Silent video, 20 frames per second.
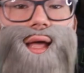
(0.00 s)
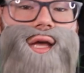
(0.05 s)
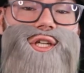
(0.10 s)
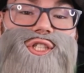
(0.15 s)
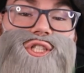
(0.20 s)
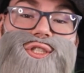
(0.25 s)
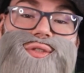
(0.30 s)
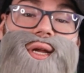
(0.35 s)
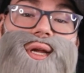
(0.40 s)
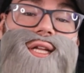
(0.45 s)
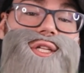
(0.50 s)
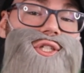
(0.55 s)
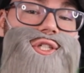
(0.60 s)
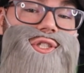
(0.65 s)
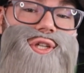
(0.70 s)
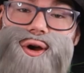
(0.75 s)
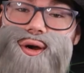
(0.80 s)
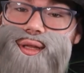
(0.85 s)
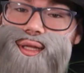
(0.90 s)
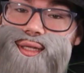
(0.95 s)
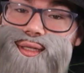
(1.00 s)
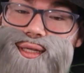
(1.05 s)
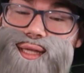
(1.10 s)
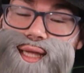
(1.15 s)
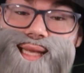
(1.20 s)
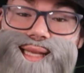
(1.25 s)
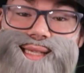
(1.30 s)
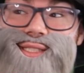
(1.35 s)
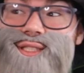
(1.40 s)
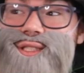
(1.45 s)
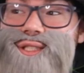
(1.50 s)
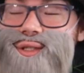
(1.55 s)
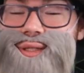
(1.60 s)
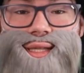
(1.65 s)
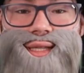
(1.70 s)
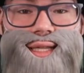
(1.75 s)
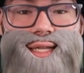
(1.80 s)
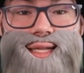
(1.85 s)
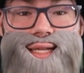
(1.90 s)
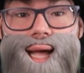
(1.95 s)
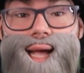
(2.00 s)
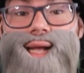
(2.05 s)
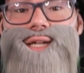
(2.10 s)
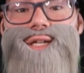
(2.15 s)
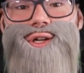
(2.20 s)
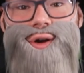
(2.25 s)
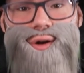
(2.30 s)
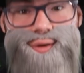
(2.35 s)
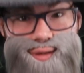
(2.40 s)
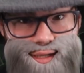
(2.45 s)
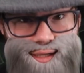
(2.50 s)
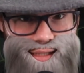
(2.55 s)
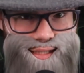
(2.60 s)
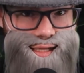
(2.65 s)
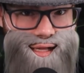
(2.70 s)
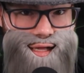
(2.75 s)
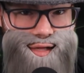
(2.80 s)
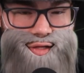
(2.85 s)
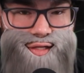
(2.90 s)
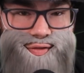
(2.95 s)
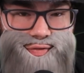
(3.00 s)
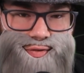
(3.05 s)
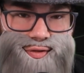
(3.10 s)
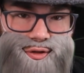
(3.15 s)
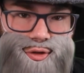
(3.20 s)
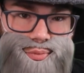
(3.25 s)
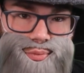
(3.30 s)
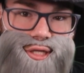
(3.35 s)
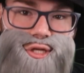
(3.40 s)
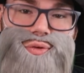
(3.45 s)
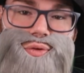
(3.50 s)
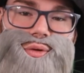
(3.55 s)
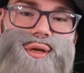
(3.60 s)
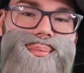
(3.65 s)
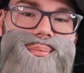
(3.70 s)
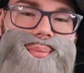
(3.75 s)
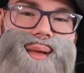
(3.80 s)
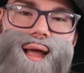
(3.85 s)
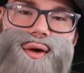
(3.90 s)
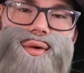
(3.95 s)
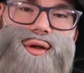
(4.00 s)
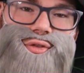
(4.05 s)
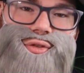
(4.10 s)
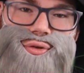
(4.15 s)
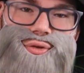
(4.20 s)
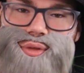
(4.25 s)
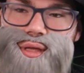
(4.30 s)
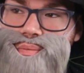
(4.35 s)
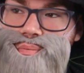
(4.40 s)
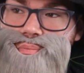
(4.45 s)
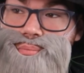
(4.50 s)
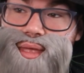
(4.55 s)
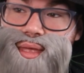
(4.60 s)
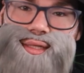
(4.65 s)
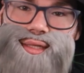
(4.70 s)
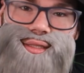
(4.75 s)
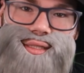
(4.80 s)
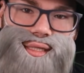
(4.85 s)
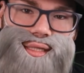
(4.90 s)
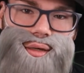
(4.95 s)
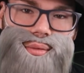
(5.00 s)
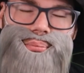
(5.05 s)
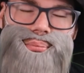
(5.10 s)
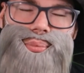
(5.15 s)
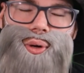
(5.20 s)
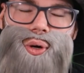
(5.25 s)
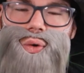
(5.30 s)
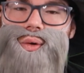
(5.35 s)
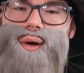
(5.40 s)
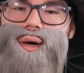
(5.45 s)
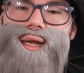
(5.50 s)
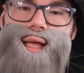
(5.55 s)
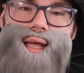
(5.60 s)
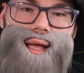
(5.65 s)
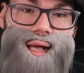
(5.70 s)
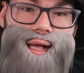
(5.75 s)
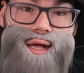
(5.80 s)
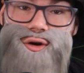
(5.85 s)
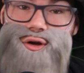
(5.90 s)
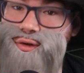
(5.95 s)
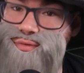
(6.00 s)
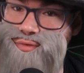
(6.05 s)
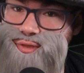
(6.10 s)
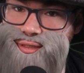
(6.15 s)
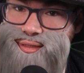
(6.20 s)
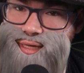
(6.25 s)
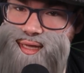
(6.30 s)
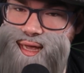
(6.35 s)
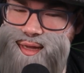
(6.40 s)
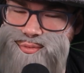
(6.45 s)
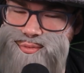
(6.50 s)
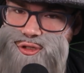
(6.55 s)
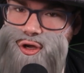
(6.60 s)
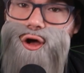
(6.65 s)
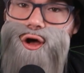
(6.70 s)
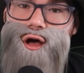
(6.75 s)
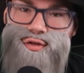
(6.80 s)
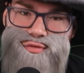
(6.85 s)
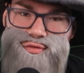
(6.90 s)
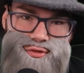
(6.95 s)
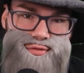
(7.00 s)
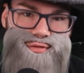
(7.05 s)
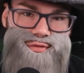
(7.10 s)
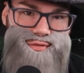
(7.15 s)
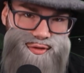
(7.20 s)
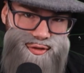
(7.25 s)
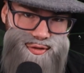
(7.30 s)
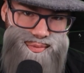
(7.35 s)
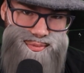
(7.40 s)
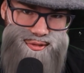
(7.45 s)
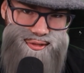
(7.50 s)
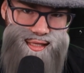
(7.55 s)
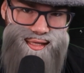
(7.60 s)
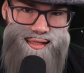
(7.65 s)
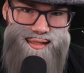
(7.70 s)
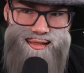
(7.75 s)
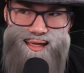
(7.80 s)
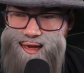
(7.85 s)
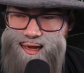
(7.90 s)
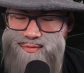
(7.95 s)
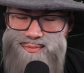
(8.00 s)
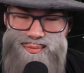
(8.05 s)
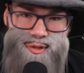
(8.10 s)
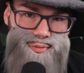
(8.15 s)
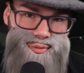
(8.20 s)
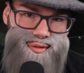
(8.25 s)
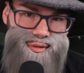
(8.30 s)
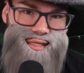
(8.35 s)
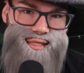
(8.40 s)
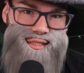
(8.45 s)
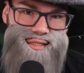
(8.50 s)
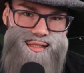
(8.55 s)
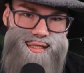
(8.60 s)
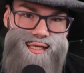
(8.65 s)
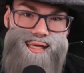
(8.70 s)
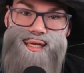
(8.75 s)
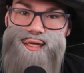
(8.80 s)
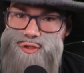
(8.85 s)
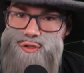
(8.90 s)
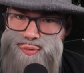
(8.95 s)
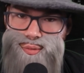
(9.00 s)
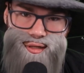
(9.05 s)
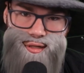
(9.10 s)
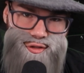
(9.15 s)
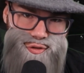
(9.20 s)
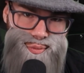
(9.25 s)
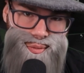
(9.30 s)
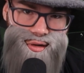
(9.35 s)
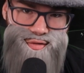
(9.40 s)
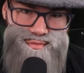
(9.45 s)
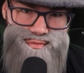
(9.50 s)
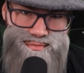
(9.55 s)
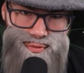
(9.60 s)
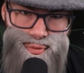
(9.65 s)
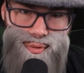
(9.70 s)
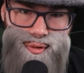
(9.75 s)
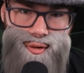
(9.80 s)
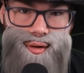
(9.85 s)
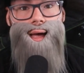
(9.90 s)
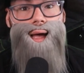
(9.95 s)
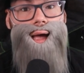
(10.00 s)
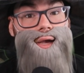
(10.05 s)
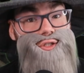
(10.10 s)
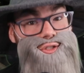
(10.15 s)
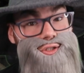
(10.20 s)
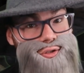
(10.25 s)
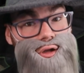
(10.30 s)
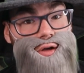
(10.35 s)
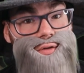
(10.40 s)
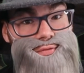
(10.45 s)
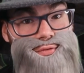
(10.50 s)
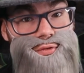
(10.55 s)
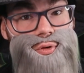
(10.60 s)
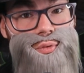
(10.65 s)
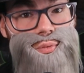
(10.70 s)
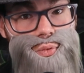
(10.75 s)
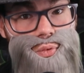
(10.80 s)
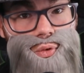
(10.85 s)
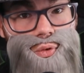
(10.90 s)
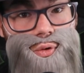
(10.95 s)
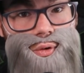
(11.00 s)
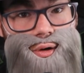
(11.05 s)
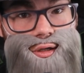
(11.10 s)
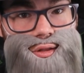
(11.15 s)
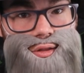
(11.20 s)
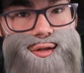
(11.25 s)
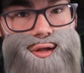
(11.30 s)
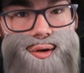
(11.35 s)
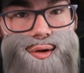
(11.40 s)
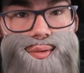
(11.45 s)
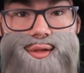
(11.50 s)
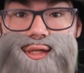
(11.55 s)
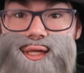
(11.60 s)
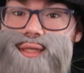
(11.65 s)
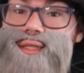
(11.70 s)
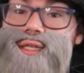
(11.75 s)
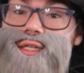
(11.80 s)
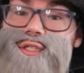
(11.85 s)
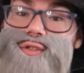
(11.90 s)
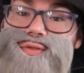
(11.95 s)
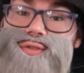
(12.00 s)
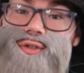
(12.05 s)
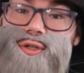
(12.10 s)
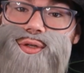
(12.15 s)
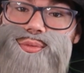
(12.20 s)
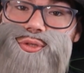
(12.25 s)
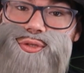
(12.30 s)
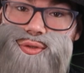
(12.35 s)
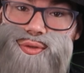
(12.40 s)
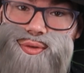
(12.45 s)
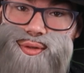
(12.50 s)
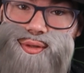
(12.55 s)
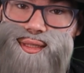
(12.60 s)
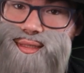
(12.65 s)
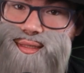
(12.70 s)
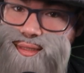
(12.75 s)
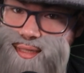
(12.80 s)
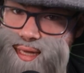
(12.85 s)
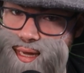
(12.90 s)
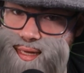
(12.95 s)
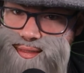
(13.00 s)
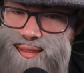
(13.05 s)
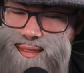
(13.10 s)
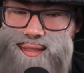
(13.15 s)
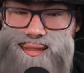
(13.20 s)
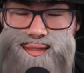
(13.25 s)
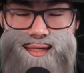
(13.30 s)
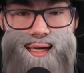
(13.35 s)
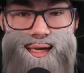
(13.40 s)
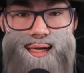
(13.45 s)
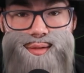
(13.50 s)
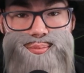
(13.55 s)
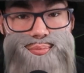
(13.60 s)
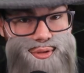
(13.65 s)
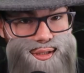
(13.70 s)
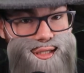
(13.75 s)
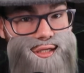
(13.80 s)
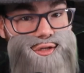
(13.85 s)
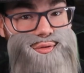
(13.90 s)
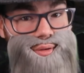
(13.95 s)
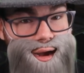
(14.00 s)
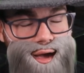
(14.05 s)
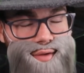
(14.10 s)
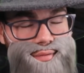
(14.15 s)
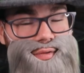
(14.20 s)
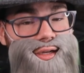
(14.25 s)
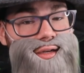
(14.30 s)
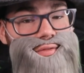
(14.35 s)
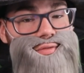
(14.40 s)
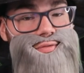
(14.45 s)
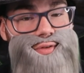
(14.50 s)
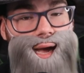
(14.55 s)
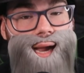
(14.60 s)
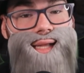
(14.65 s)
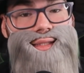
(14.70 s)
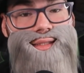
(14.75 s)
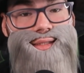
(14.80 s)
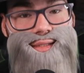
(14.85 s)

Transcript: Strange Darling is certainly a darling of a film when you compare it to the mid-tier boring and oftentimes awful films that have been released in 2024. I should offer a warning though, that this film certainly does contain pretty graphic and violent